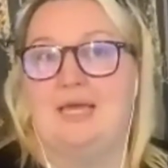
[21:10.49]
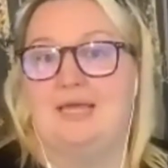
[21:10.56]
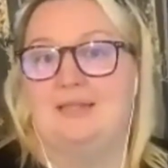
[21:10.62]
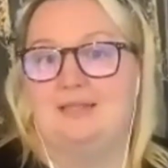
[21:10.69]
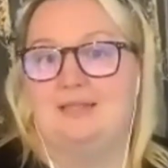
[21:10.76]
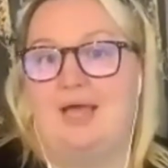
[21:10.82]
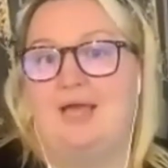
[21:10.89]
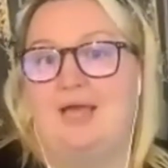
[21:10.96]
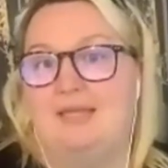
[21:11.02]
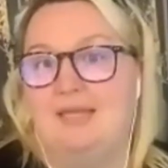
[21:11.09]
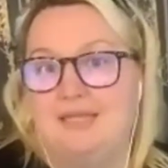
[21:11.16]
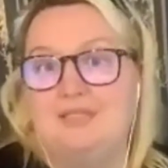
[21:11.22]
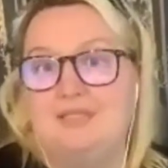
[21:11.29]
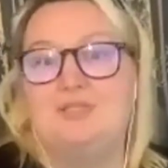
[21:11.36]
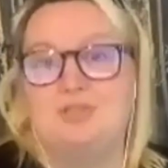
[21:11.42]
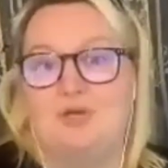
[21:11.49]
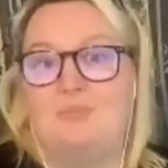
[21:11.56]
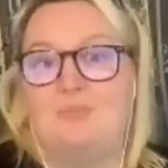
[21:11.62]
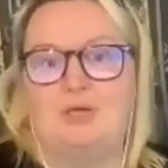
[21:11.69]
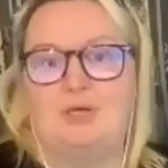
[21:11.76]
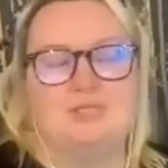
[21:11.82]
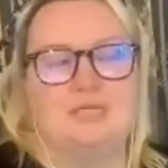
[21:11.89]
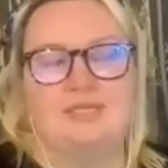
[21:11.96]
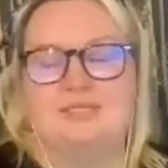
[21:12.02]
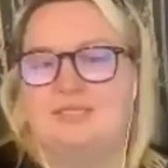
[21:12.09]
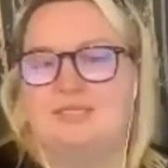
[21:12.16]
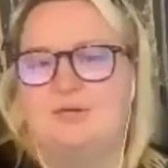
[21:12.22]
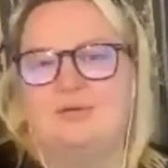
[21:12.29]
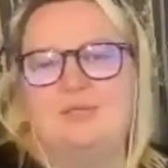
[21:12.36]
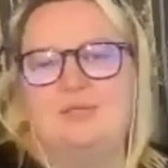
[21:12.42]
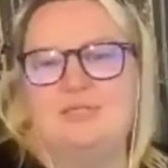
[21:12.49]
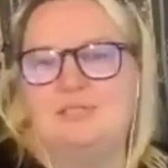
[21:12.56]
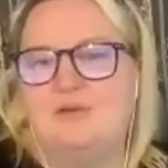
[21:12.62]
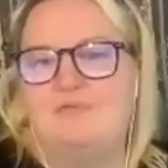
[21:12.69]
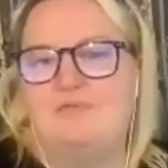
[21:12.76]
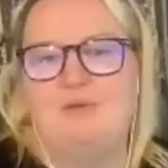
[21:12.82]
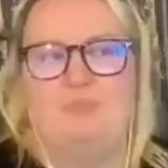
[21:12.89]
like into, because I can see all these lovely